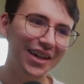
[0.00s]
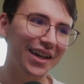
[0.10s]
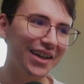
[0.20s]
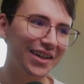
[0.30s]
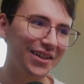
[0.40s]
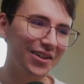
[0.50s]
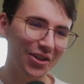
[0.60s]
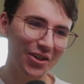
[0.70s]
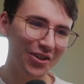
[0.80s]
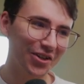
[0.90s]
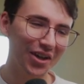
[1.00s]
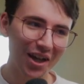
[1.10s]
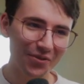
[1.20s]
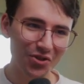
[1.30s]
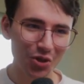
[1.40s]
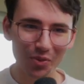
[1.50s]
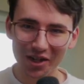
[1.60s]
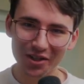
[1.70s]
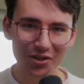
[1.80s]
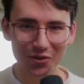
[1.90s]
and you're going to have too
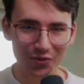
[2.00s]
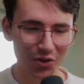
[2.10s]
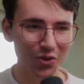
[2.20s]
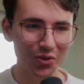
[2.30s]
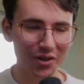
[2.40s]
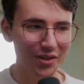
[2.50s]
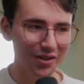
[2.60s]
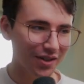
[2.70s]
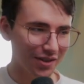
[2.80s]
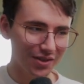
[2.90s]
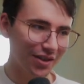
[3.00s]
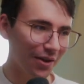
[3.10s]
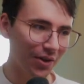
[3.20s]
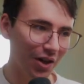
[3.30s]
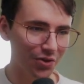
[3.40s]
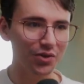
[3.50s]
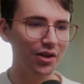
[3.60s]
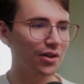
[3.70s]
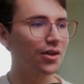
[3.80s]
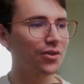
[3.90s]
many in your view, or you're going to just have 100
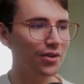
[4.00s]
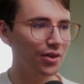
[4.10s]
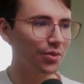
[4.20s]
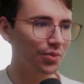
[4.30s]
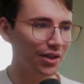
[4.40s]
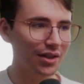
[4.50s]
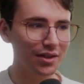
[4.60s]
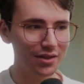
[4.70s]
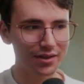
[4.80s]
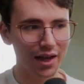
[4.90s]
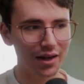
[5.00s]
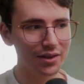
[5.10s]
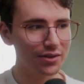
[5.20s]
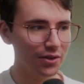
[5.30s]
that are under the completed status.